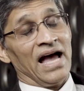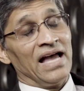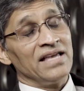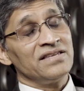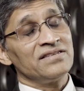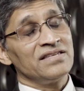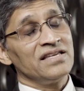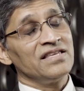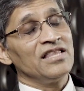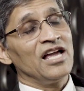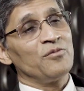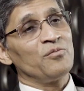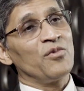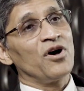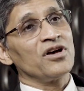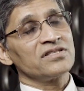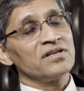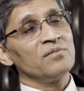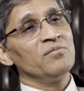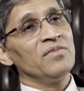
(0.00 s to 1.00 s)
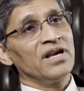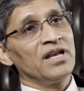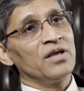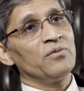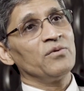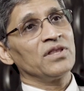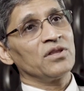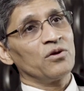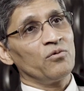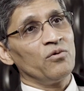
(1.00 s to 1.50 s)
I see that possibility
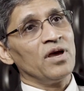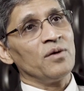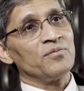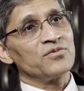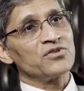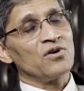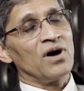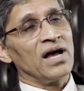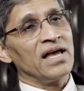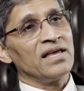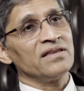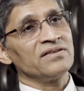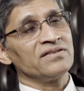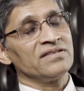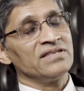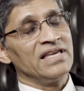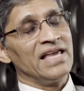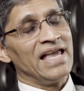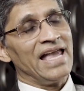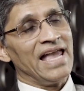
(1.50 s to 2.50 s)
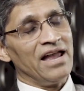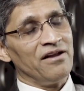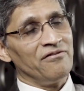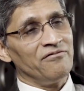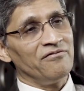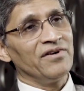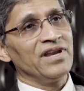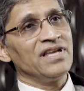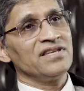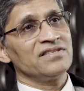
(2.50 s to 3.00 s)
with Quippe. So I see
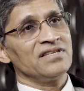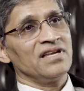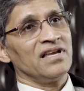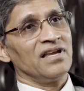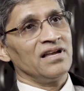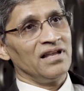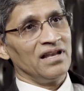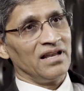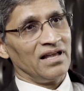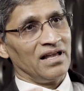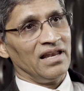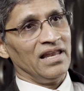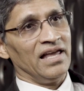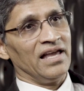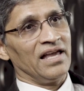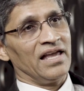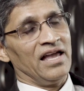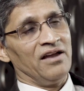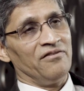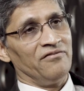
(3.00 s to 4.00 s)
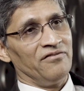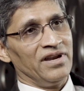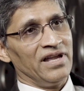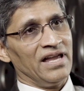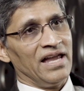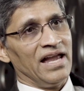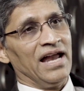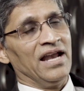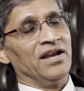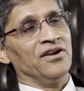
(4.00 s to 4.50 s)
every single click,
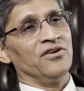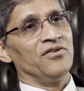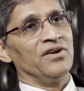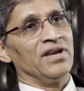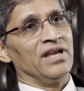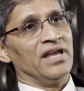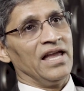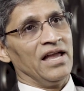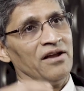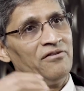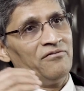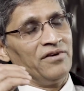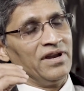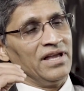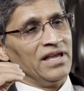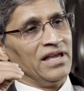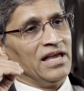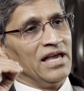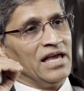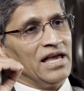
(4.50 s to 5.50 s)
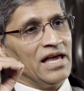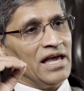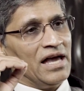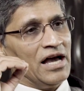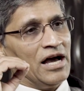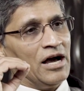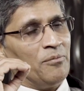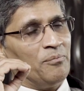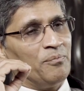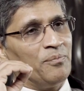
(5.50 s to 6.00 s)
every entry, every
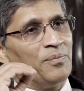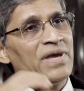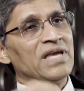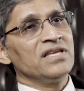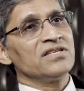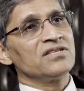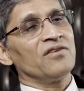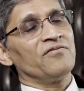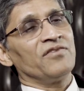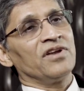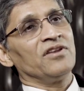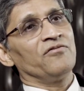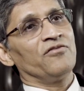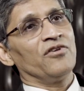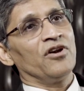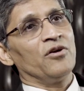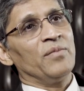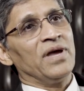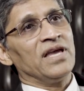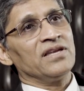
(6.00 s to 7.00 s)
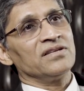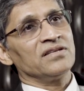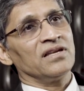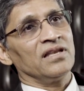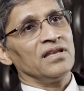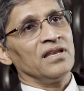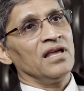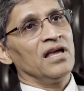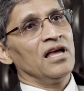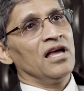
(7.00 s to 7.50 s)
piece of
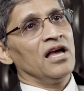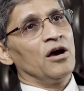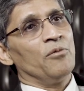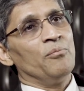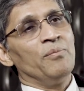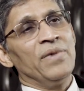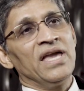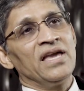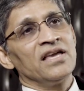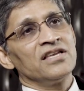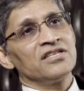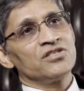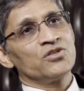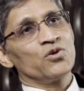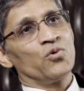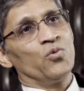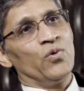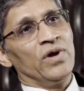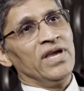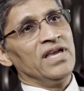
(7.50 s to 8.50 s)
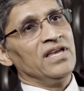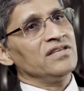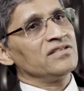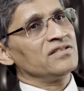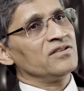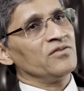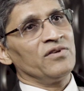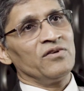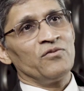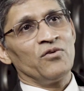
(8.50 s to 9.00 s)
information being
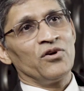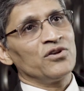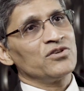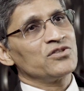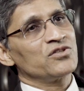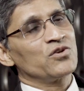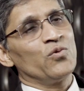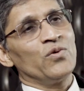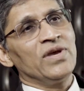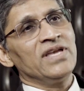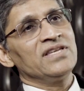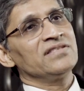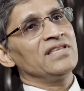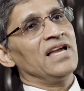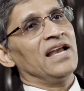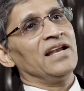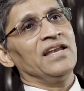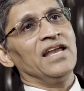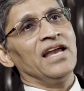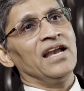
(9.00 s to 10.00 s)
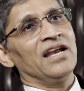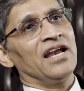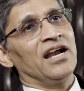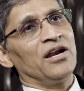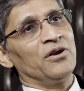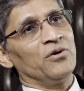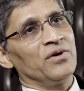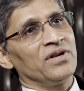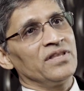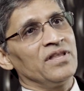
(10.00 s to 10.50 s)
squeezed. We want to squeeze that data
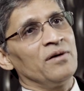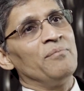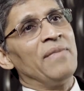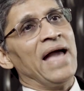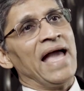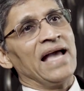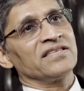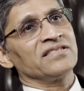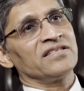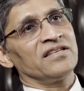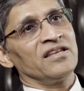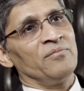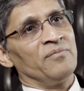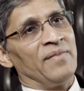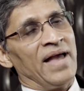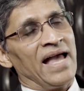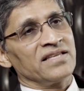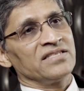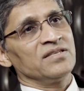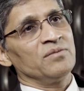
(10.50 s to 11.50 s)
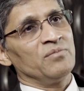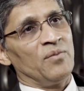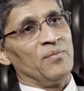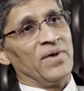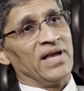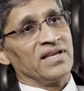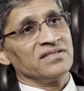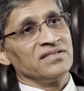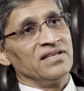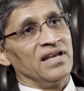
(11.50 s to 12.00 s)
to the maximum
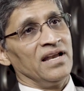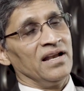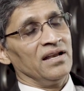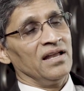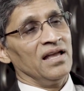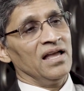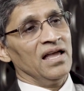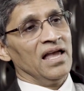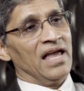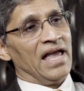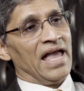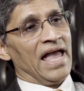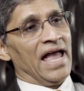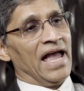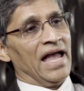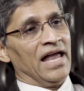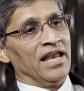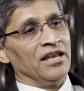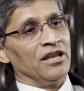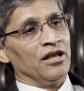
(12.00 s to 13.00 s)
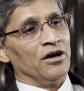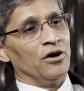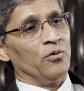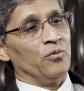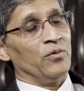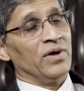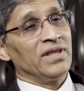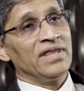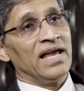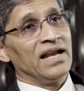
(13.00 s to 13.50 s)
extent, and
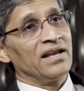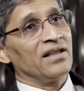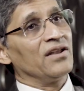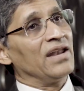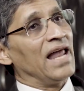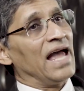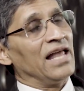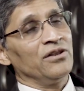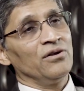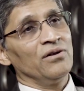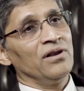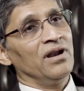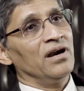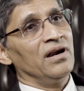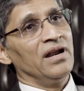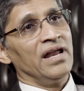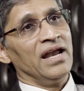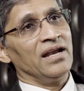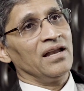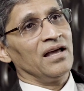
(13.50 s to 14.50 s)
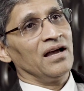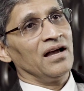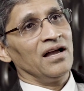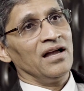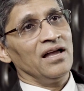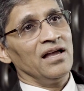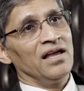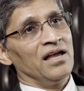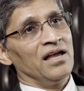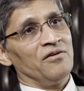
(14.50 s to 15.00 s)
with that granular data
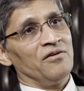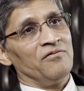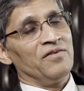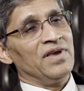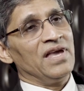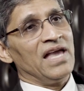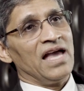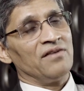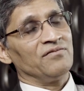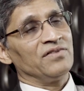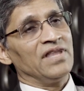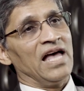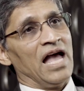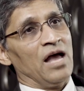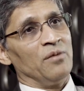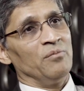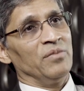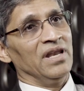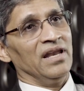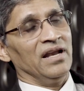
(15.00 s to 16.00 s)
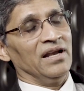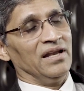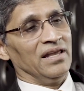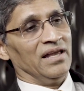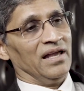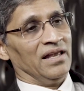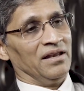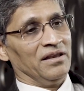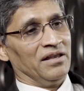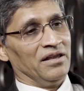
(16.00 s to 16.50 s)
we have the
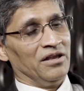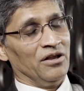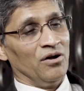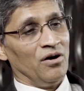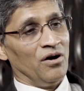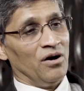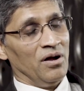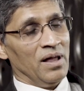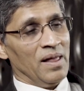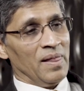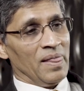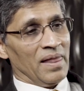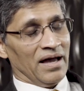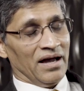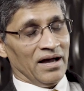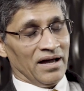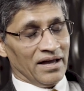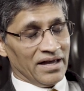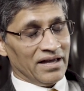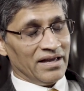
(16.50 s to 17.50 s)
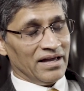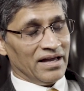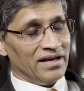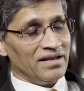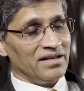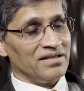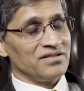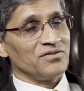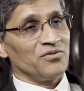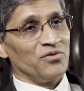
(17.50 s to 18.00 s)
ability, and
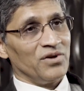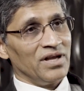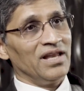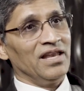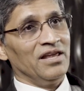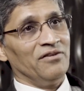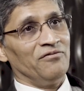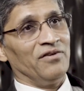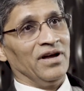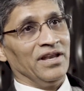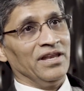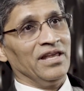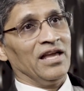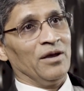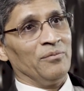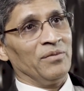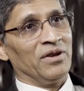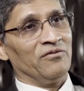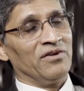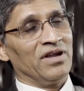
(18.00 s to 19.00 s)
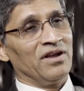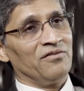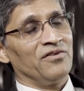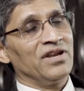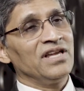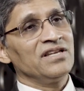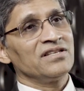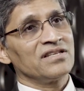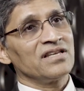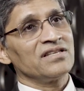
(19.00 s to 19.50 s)
it is really funny. I mean, we have
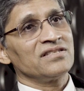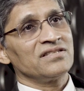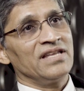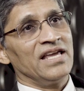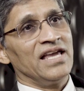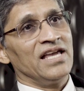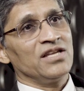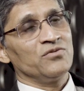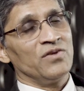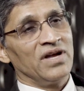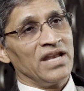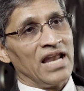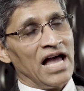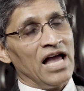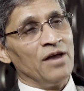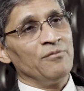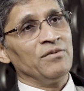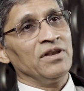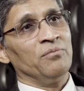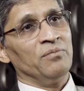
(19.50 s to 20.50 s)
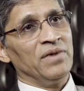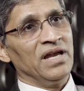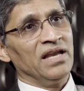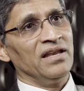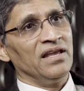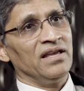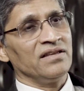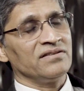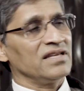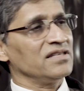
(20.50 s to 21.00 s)
reached a stage where I'm in
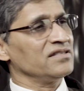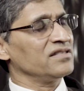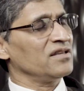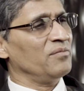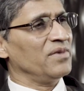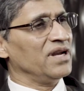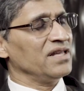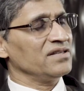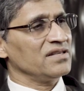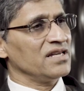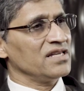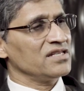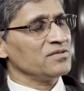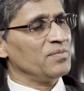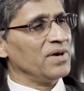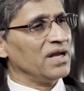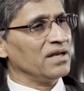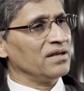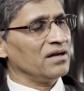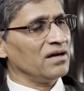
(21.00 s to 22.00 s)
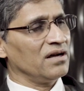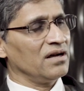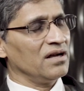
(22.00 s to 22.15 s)
meetings and somebody says, but